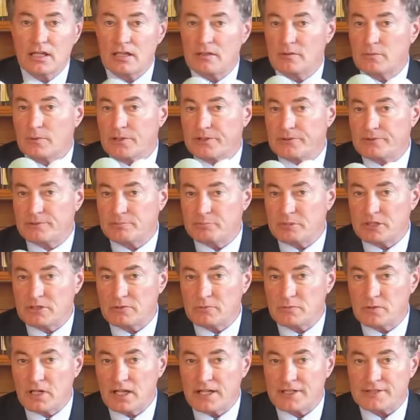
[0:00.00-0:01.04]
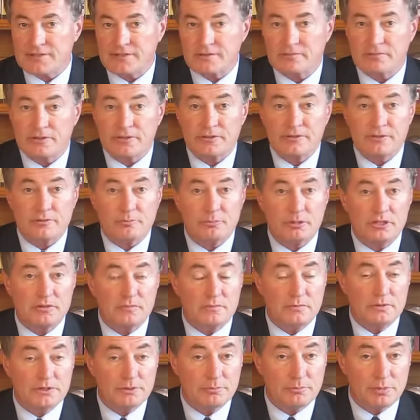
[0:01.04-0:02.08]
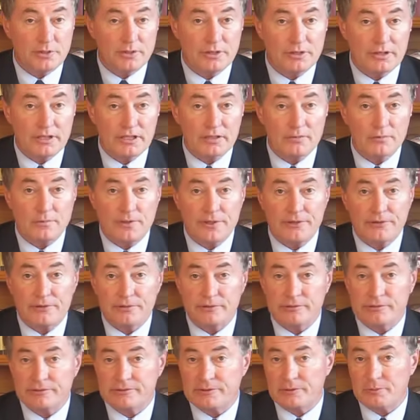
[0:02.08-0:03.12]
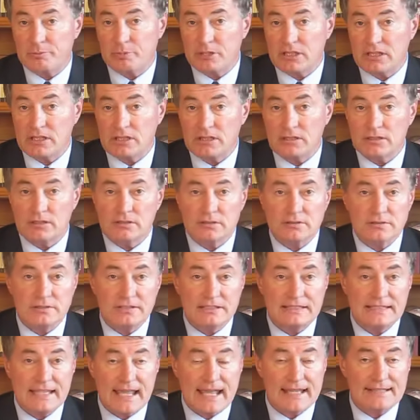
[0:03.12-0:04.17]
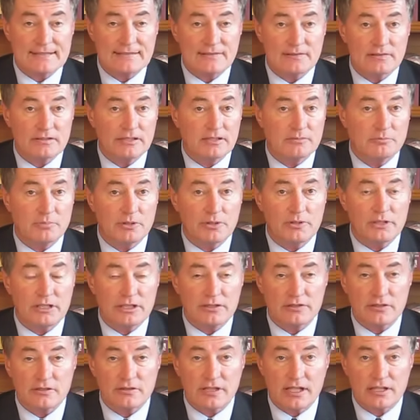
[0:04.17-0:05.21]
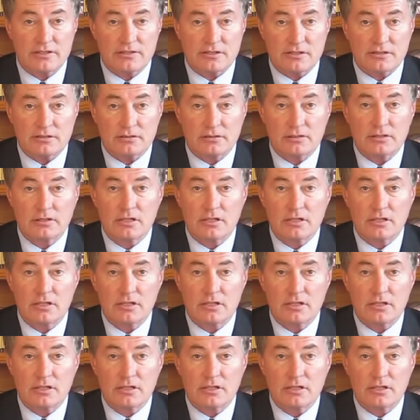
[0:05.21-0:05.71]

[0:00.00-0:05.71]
whether it be rust, whether it be wood burning, whether it would be the gasoline burning in your engine,